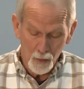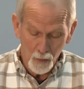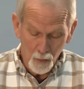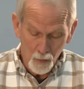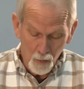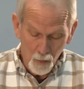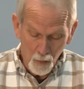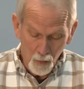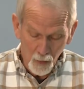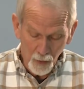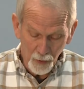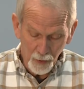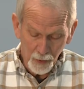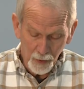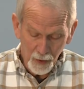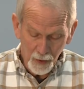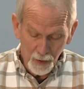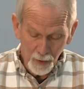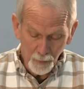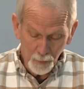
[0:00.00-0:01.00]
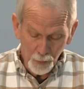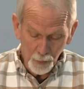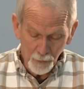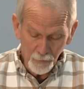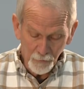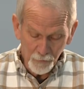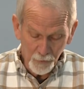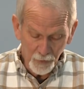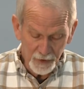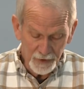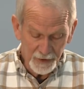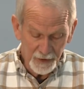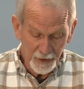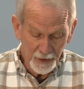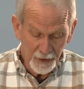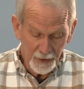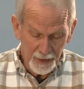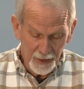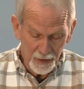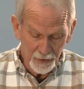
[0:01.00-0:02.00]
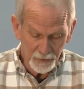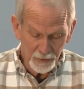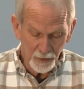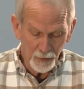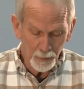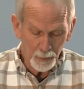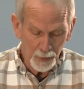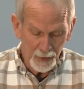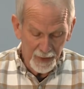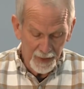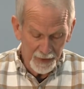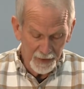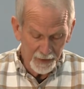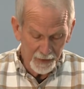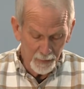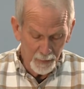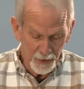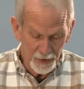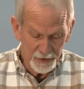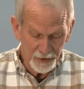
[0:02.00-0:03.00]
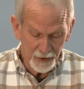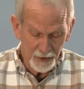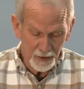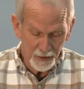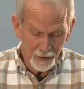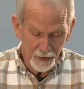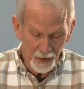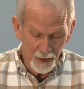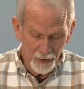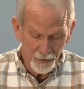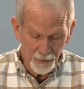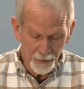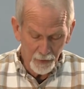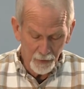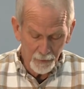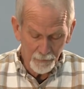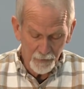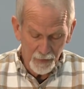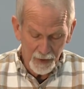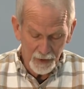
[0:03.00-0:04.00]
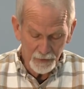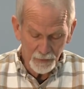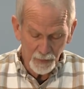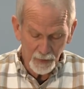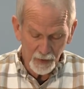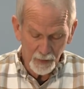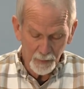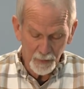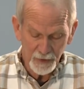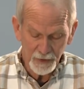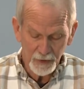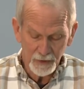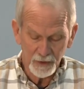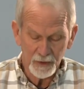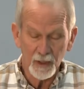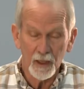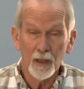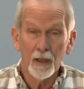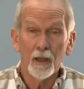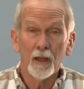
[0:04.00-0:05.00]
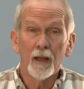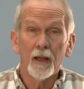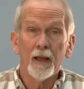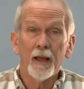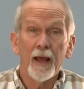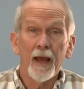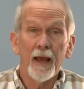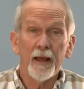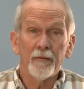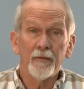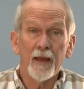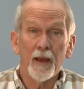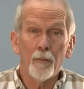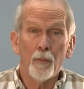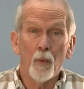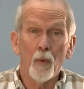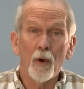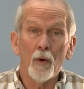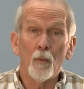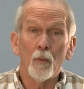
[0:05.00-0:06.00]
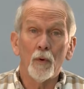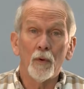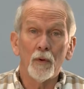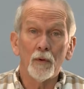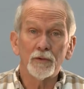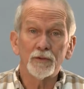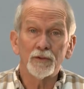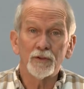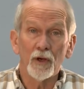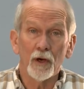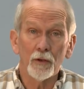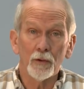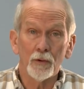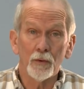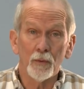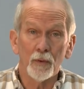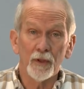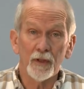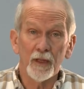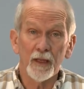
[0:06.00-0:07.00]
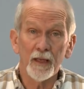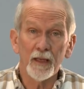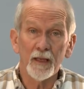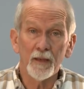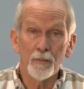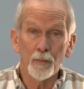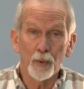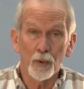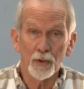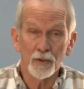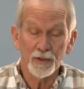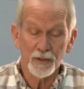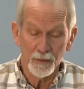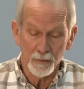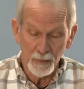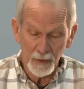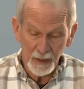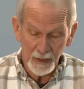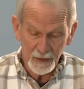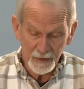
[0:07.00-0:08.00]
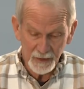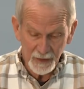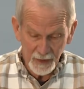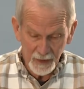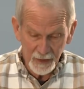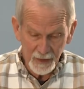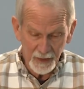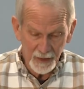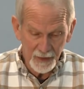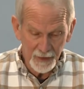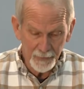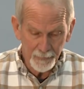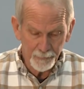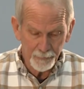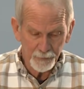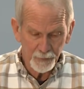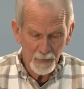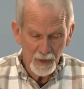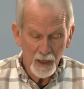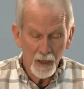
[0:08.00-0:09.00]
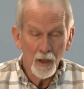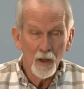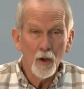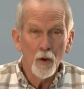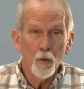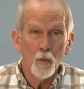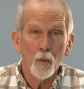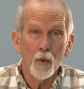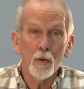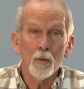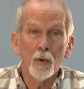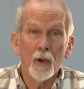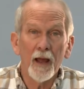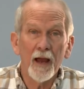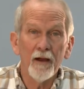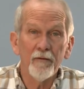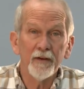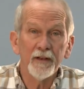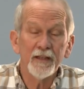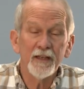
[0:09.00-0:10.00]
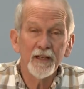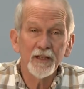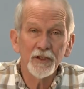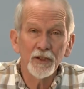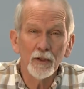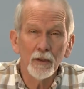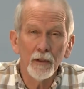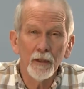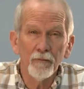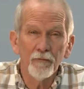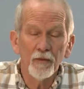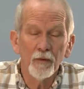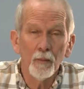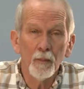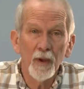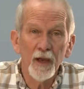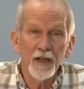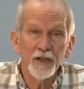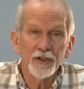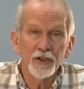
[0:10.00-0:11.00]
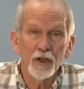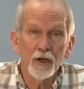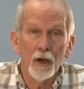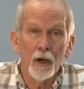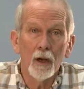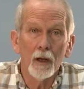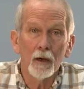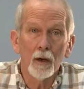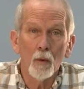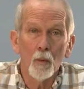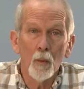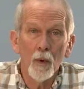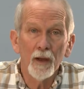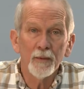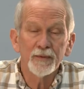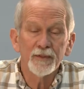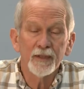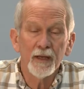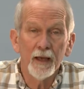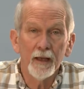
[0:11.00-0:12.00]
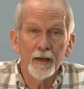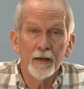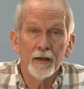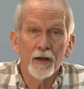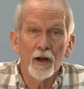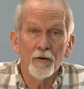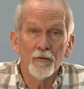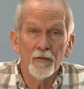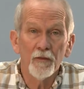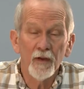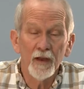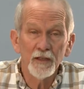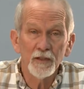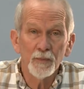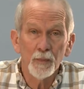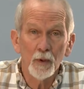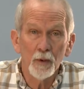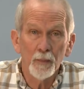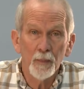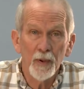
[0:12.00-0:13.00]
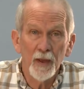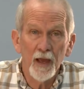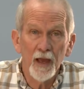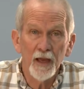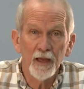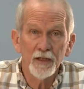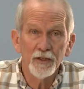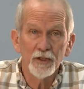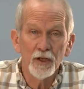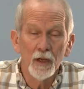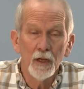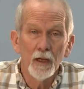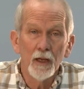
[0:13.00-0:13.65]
or prudent for the City Council, the Planning Commission, and other advisory commissions. At that point, we'll start doing the in-person meetings again. We will have additional information on our website and our Facebook page